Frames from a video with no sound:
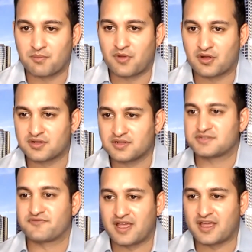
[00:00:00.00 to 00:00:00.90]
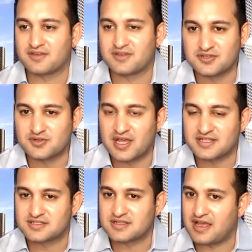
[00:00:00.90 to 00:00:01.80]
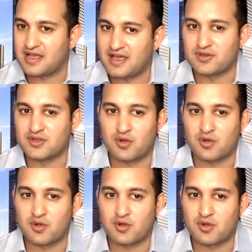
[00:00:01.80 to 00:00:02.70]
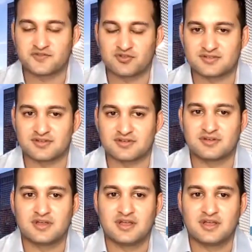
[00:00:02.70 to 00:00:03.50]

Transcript: Marcus, Fan, did you guys have any questions for us, or